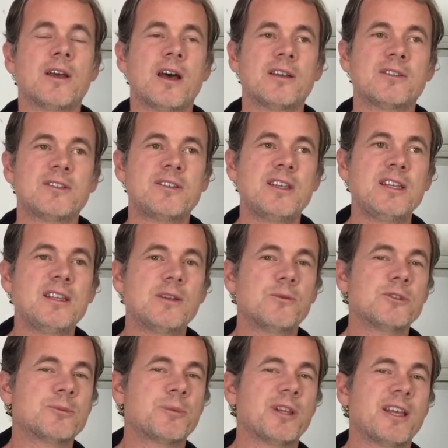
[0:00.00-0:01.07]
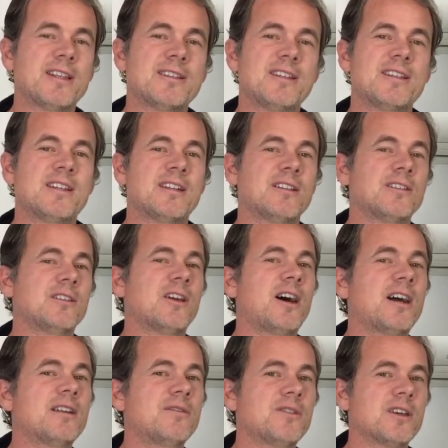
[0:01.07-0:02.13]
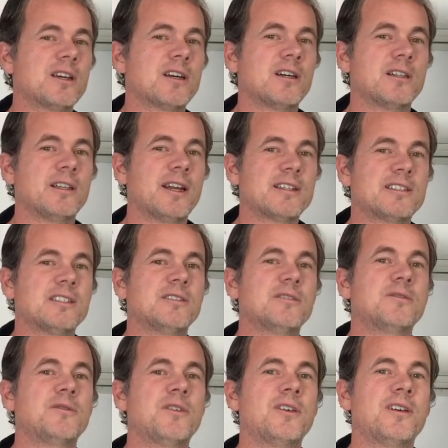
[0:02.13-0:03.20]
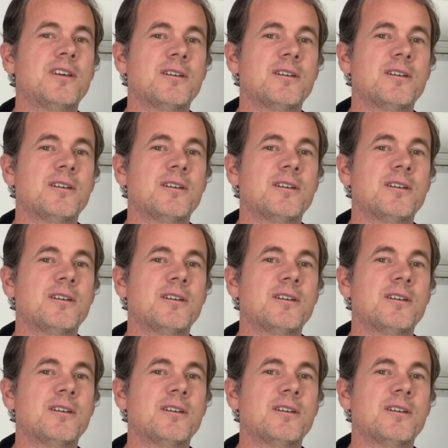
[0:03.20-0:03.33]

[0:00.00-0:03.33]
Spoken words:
a seed that was planted in a lot of the collective